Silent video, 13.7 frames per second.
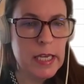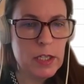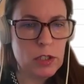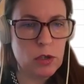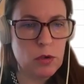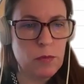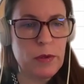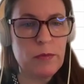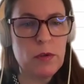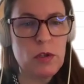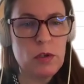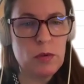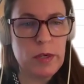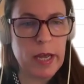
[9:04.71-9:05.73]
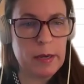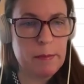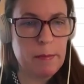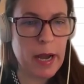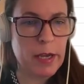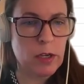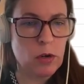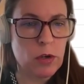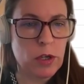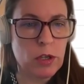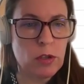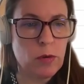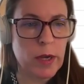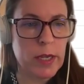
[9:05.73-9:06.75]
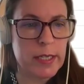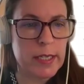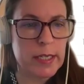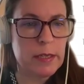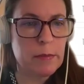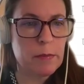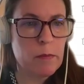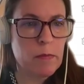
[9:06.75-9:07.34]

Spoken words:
So we would do that by going to edit.